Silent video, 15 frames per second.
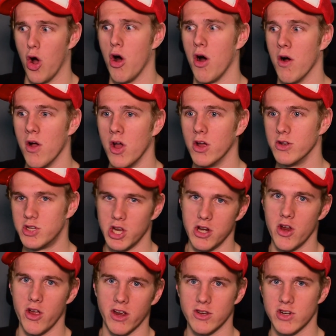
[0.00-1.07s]
oh,
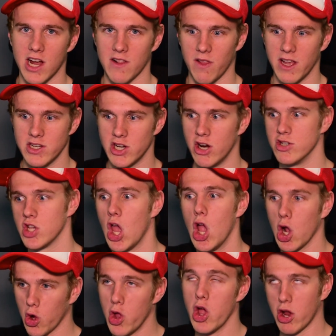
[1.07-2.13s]
didn't know you could track legendaries.
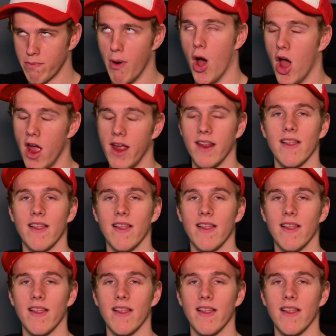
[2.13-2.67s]
Clickbait.